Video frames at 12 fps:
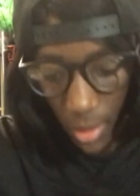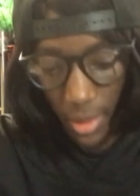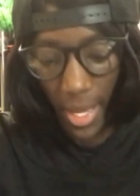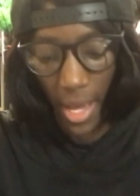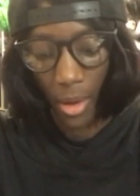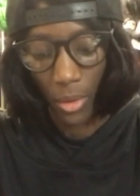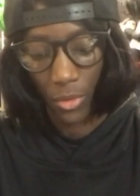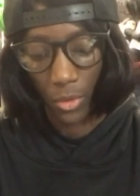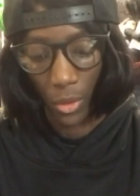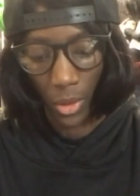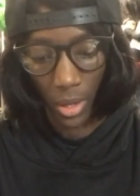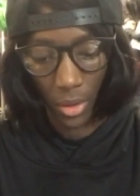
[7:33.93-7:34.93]
now
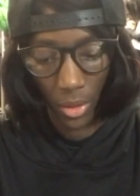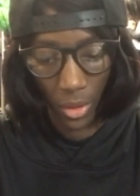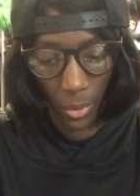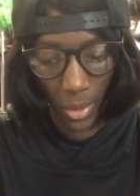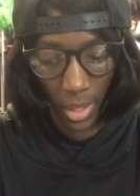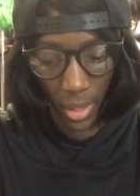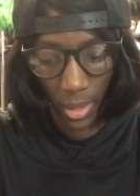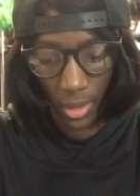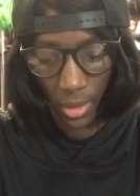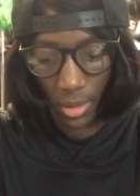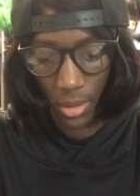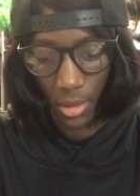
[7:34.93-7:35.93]
for the wig.
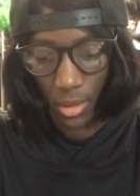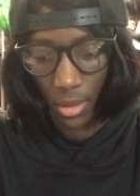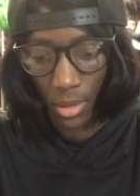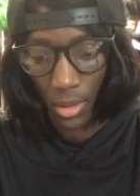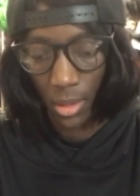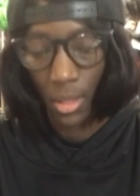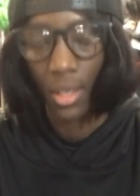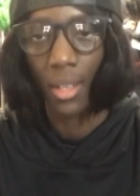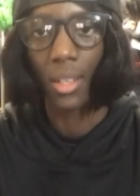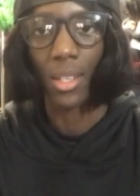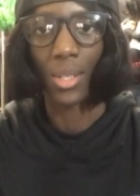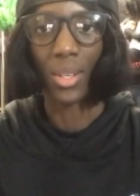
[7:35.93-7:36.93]

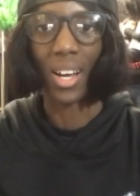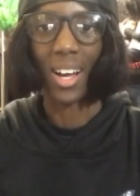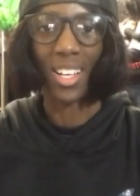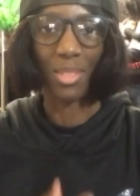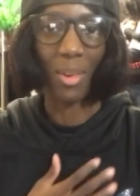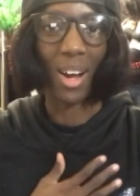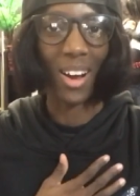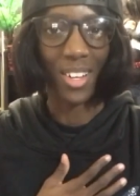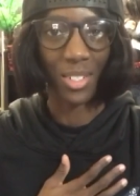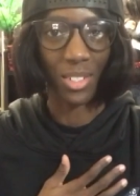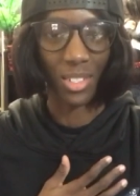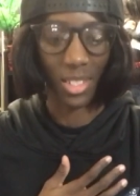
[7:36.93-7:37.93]
You guys, my heart
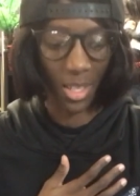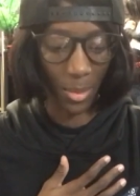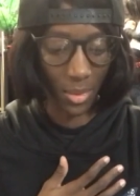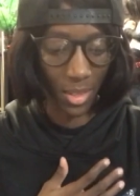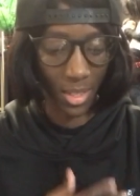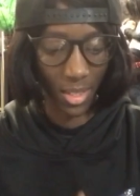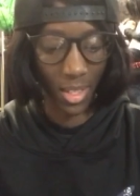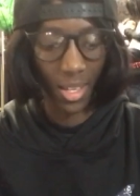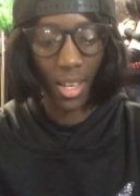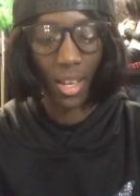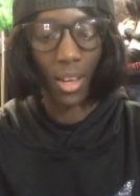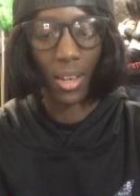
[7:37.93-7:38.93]
just skipped.
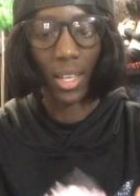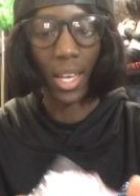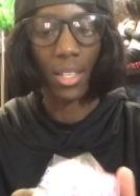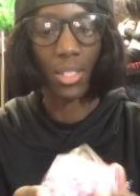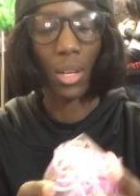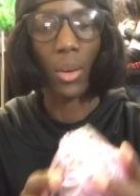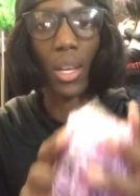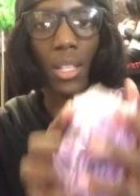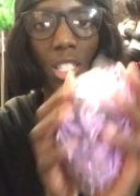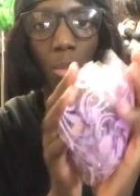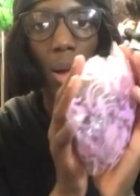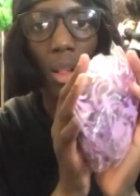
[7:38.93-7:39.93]
Okay, so
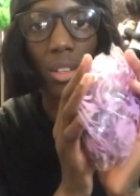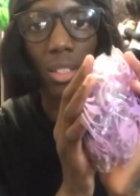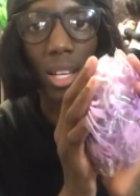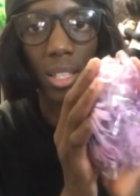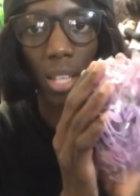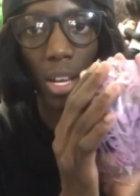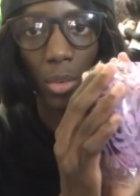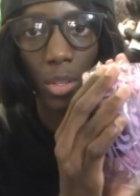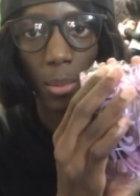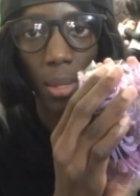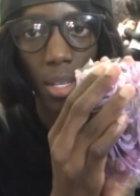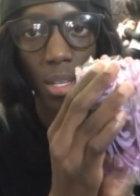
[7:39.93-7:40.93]
it's smaller than I thought it
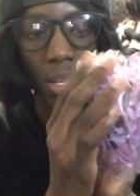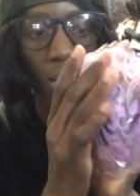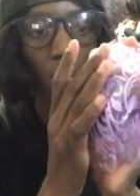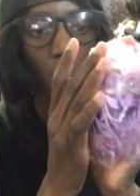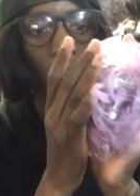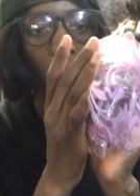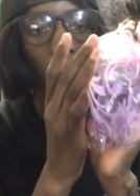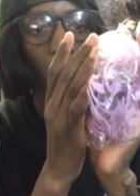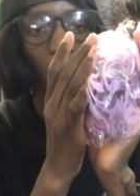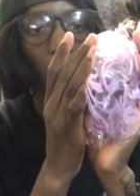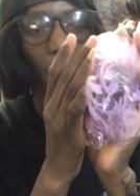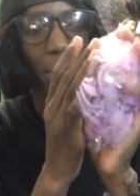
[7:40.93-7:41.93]
would be.
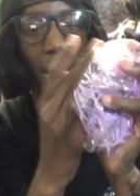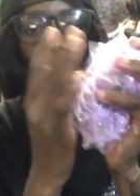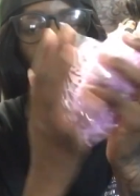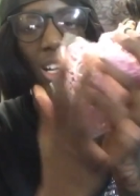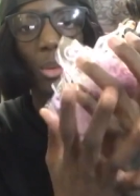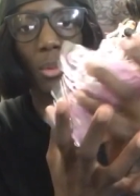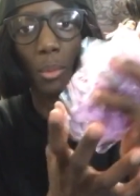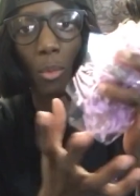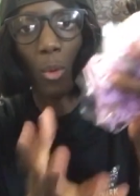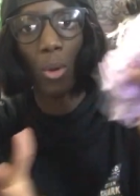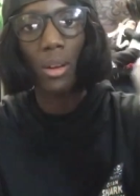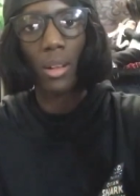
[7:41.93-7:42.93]
Um, like I thought it would be
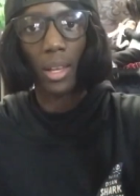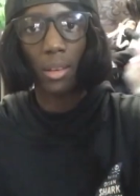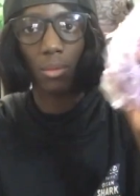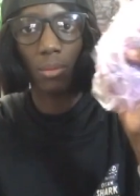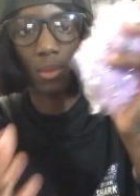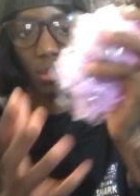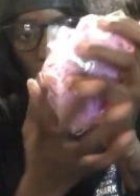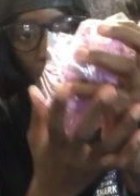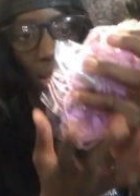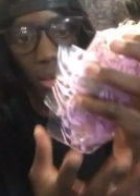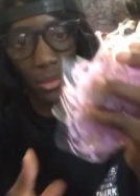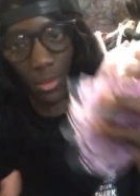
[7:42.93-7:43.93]
more like
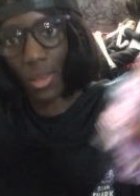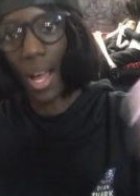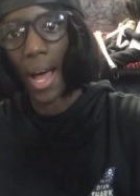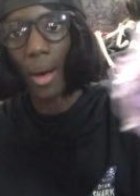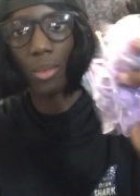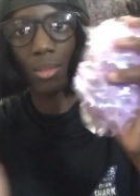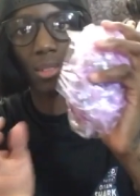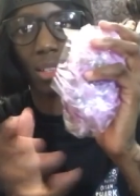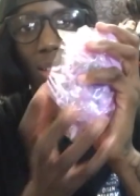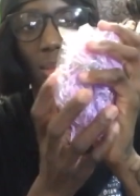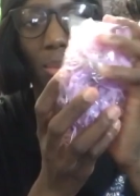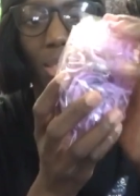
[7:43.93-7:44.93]
like out
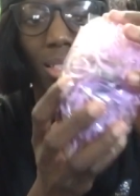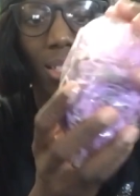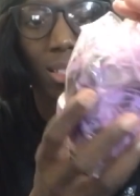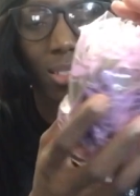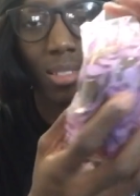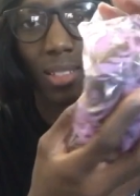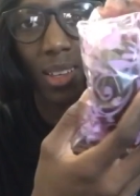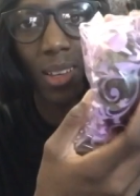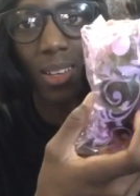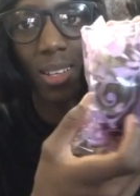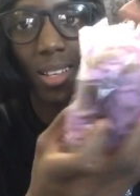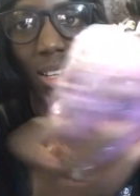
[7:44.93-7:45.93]
like but it's
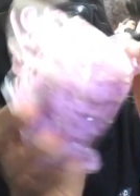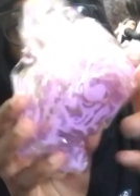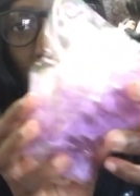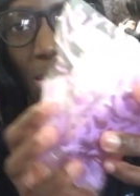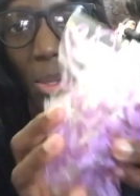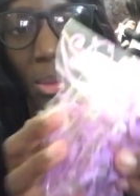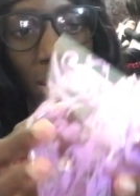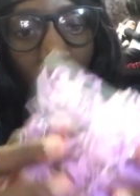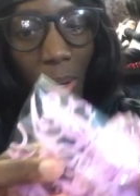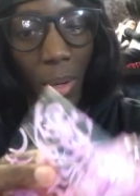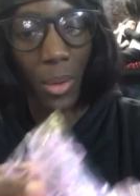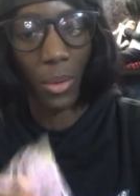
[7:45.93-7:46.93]
in this cute
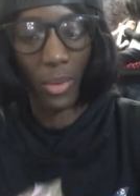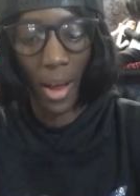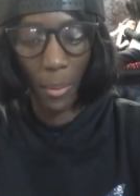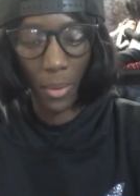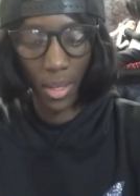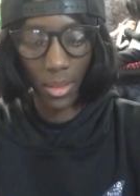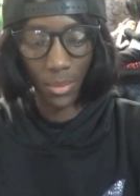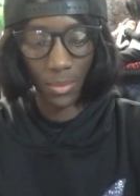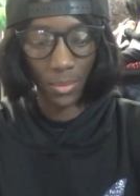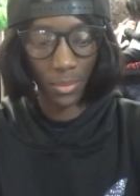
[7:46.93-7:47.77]
little wrapping